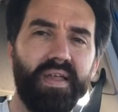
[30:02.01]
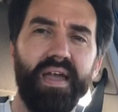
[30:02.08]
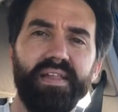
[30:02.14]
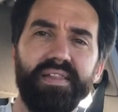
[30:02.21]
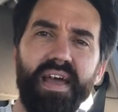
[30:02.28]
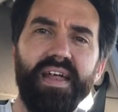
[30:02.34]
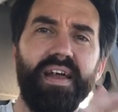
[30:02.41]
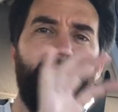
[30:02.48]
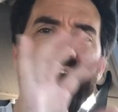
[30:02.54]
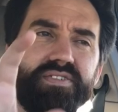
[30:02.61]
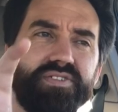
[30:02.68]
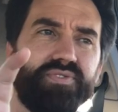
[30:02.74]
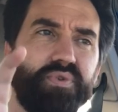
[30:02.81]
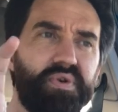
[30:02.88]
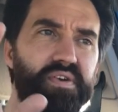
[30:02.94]
And then
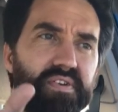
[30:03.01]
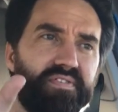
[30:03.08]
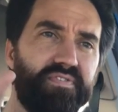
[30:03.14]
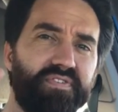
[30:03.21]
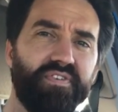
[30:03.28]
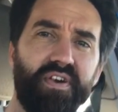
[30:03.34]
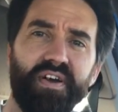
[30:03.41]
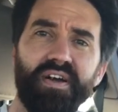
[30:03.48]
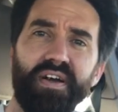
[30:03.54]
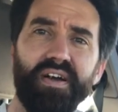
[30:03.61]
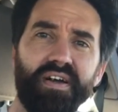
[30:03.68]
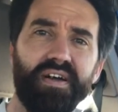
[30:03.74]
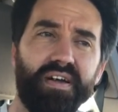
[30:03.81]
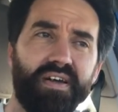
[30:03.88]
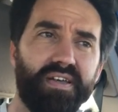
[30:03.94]
sort of,
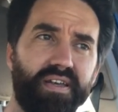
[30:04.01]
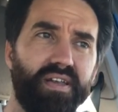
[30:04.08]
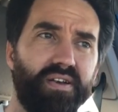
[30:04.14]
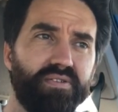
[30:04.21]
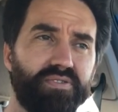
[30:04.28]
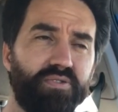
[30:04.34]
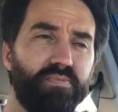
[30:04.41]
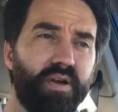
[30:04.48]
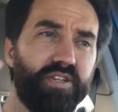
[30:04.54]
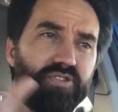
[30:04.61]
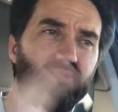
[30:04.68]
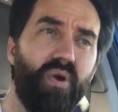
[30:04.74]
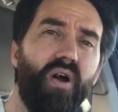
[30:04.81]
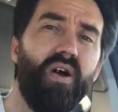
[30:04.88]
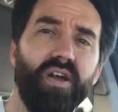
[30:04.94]
you know, do my
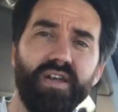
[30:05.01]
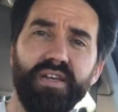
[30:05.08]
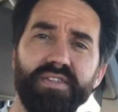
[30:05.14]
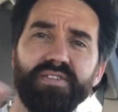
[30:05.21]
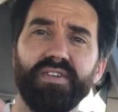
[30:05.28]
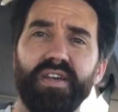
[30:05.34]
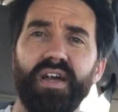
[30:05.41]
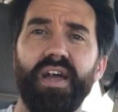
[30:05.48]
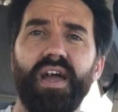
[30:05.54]
drawings,